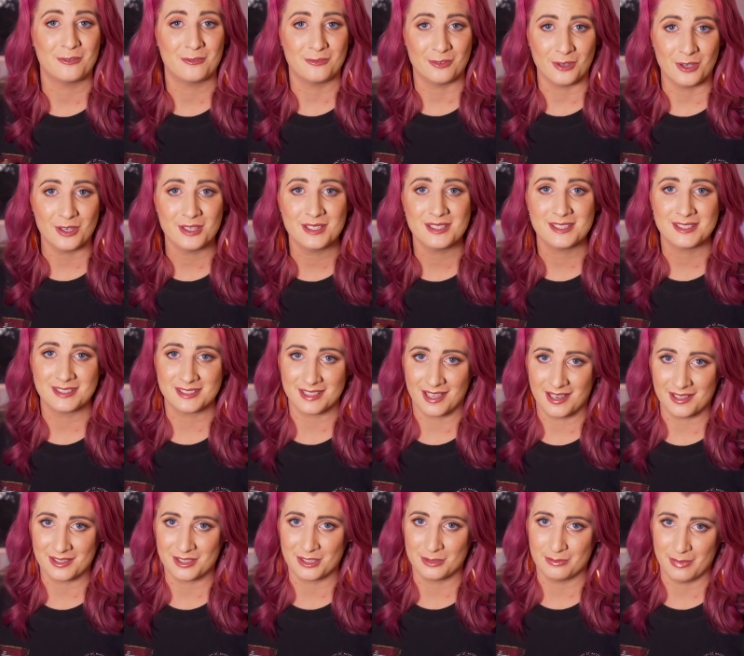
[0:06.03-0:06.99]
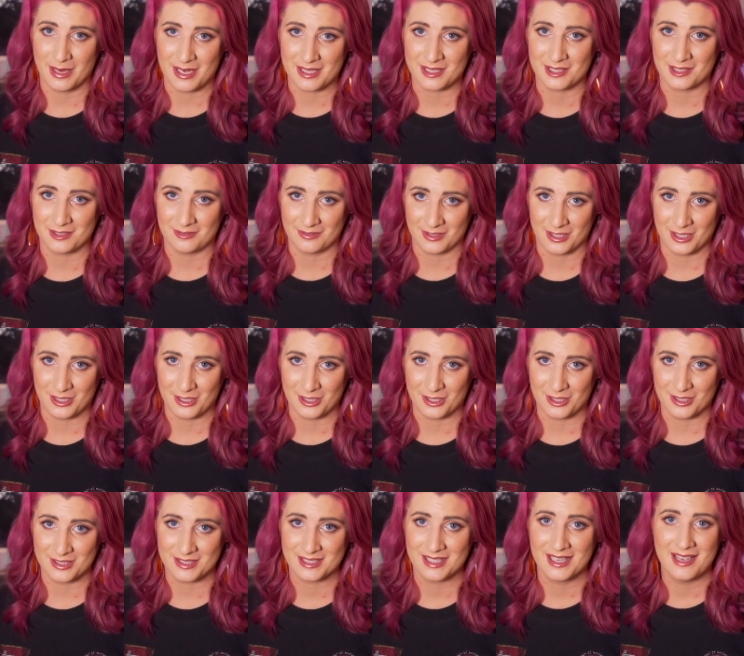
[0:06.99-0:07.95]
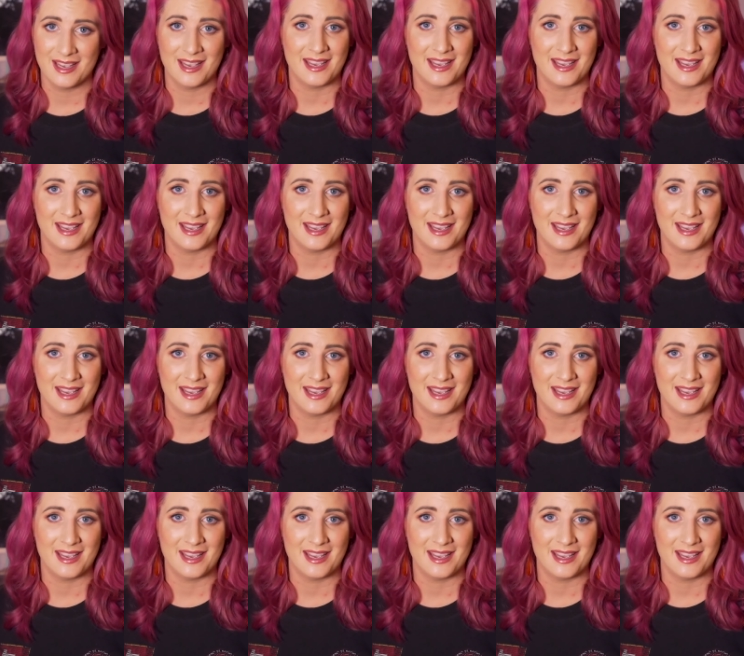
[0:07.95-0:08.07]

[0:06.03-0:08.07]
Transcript: first started making videos